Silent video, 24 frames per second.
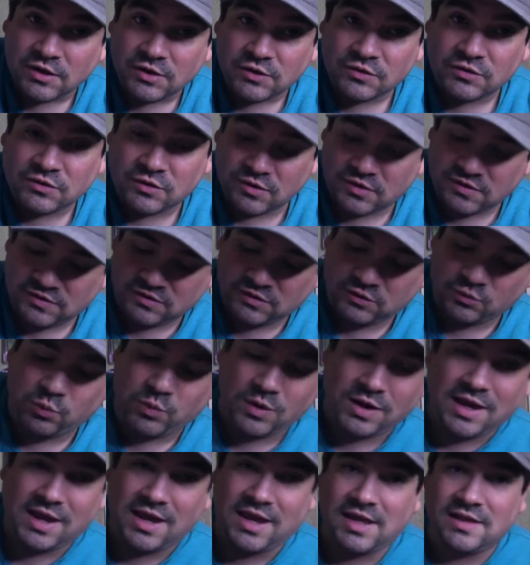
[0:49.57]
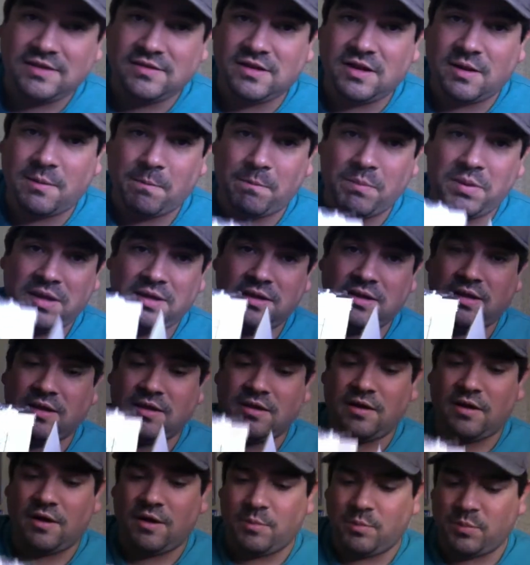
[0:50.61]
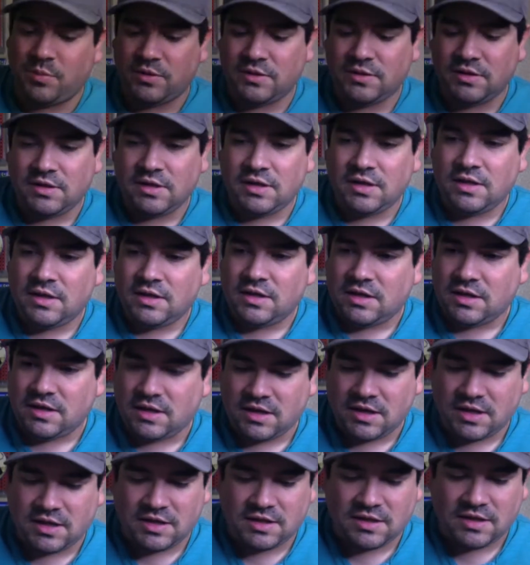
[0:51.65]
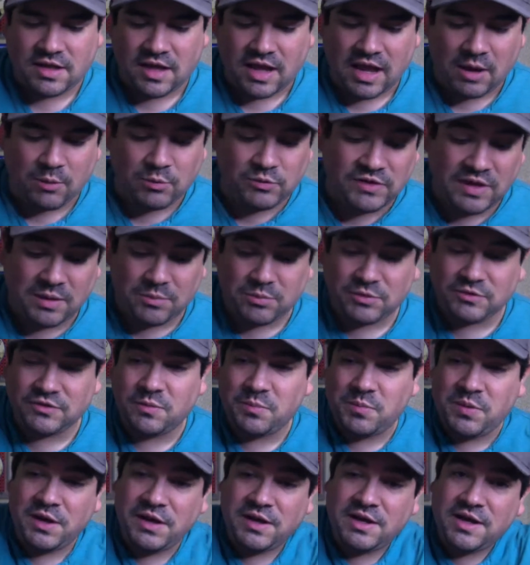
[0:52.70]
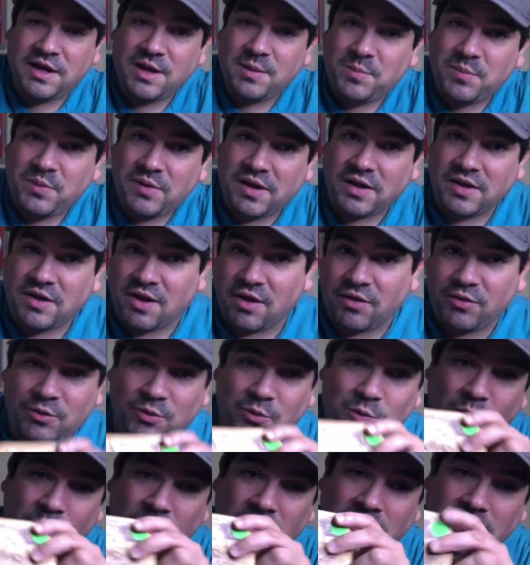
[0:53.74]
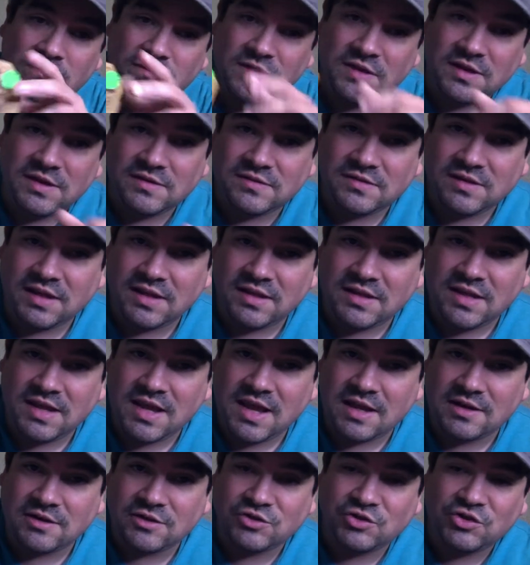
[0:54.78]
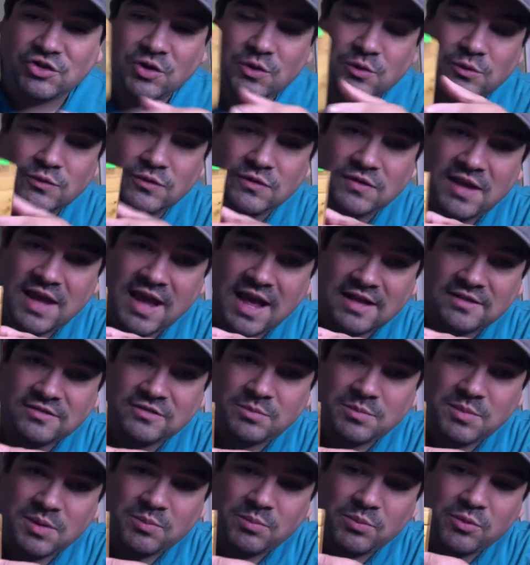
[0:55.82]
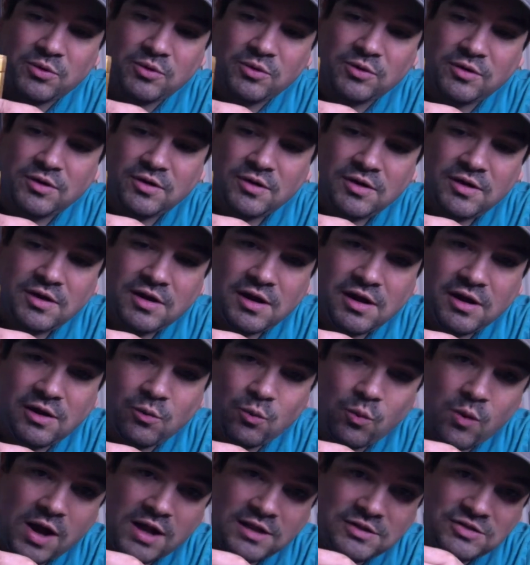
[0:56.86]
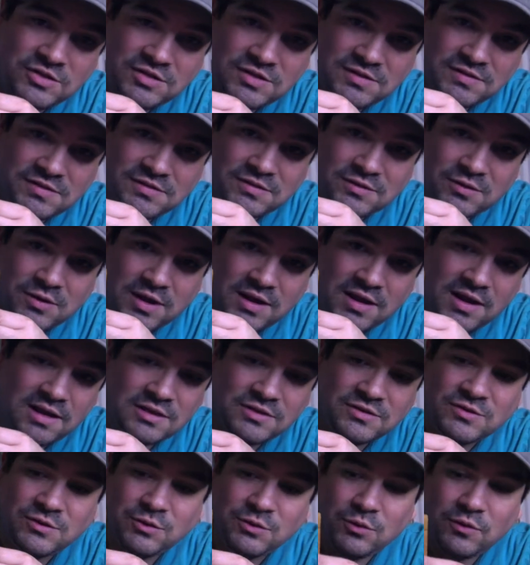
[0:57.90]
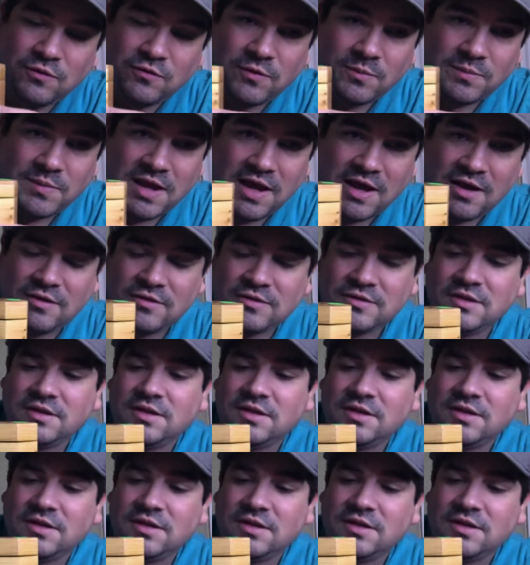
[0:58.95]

So this is what I ended up picking up. I was able to pick up another one of these Indiana Jones cast member watches, so I got two of them now.